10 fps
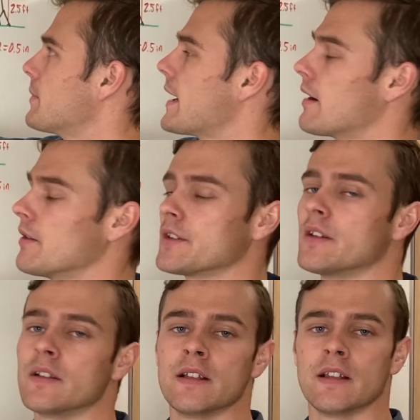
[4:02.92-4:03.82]
pounds.
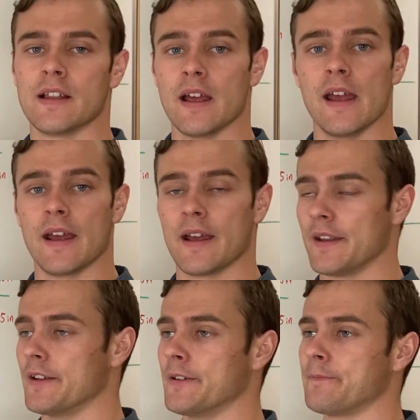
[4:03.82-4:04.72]

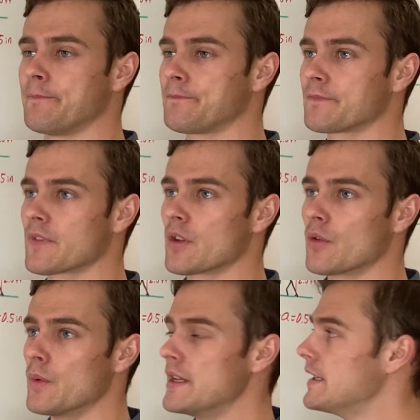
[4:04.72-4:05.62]
And
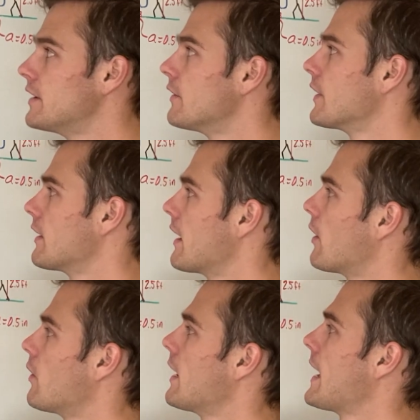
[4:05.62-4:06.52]
we need to figure
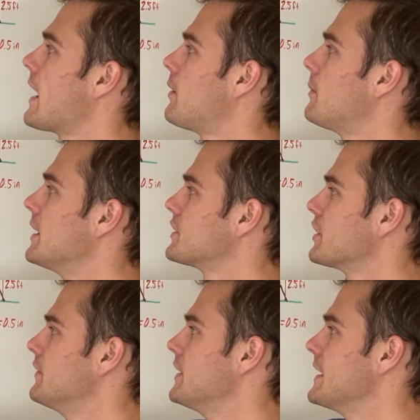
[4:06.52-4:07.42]
out how much
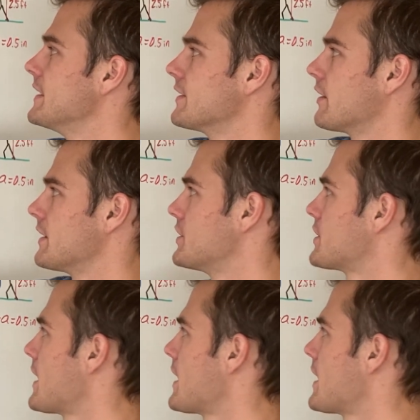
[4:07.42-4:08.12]
of it is on each